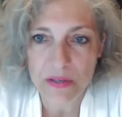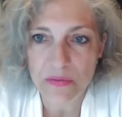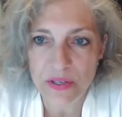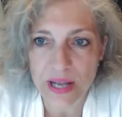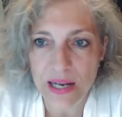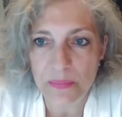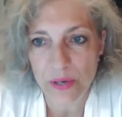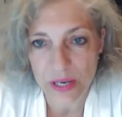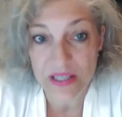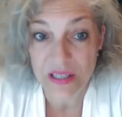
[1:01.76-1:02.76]
recycled
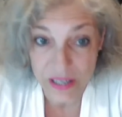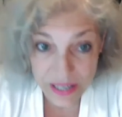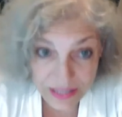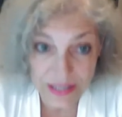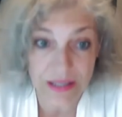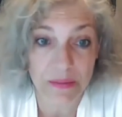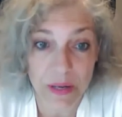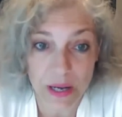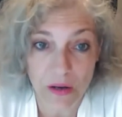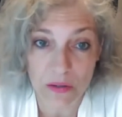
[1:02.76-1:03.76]
polyester is
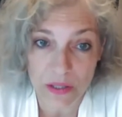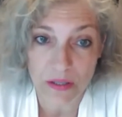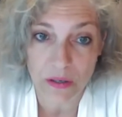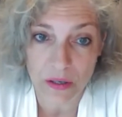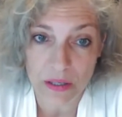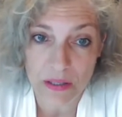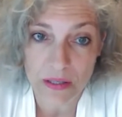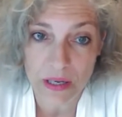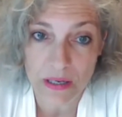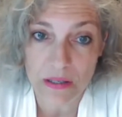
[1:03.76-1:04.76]
allowed in GOTS
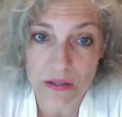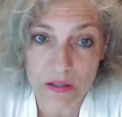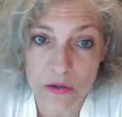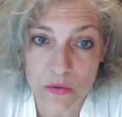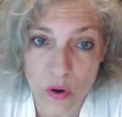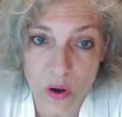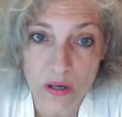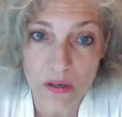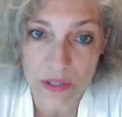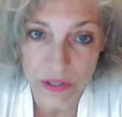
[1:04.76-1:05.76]
under
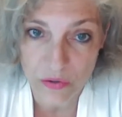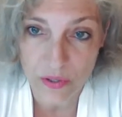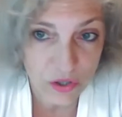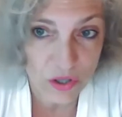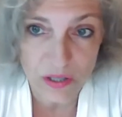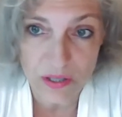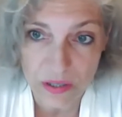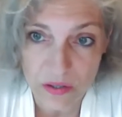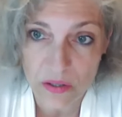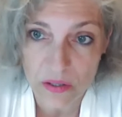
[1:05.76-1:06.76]
strong restrictions
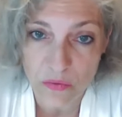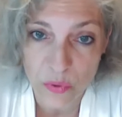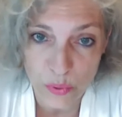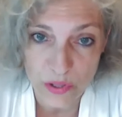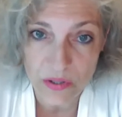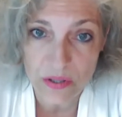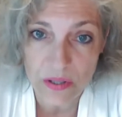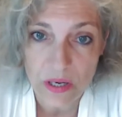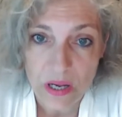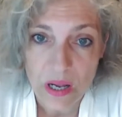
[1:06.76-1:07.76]
and rules.
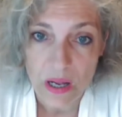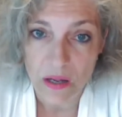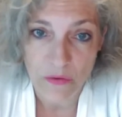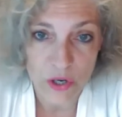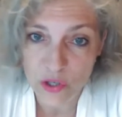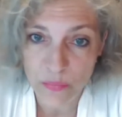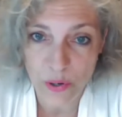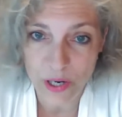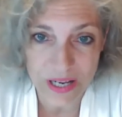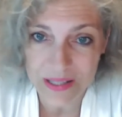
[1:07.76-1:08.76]
Virgin
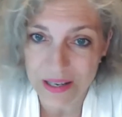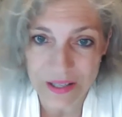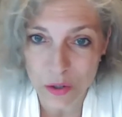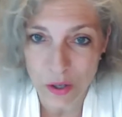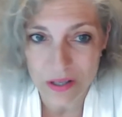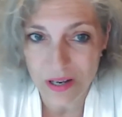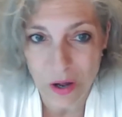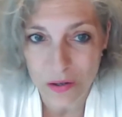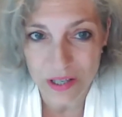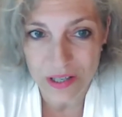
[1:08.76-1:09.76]
polyester is not
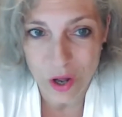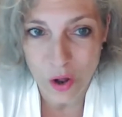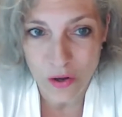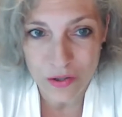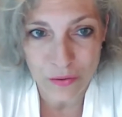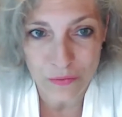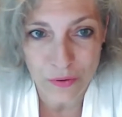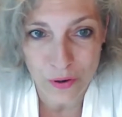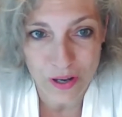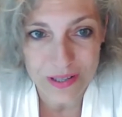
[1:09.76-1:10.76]
allowed at all. So for
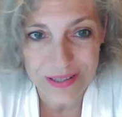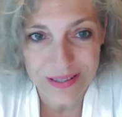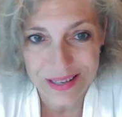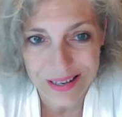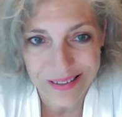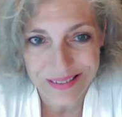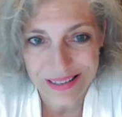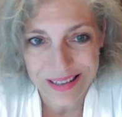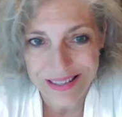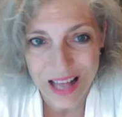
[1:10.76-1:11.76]
GOTS,
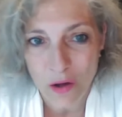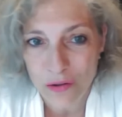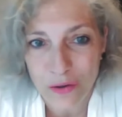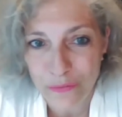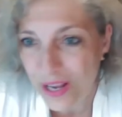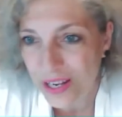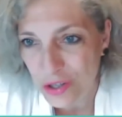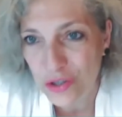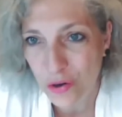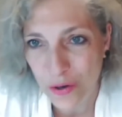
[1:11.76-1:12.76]
it's out of any
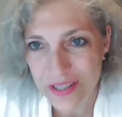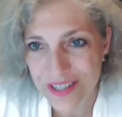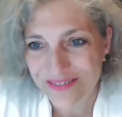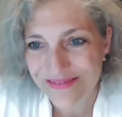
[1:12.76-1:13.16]
choice.